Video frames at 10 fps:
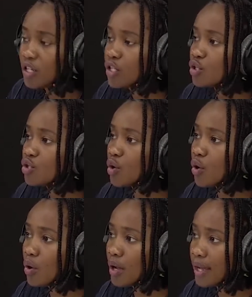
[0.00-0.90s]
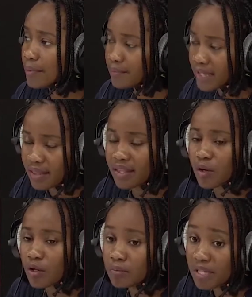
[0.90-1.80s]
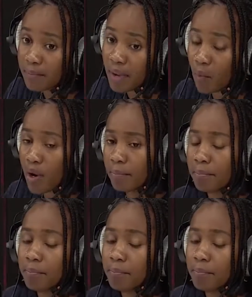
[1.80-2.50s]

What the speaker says: So yeah, they call me Mamwam.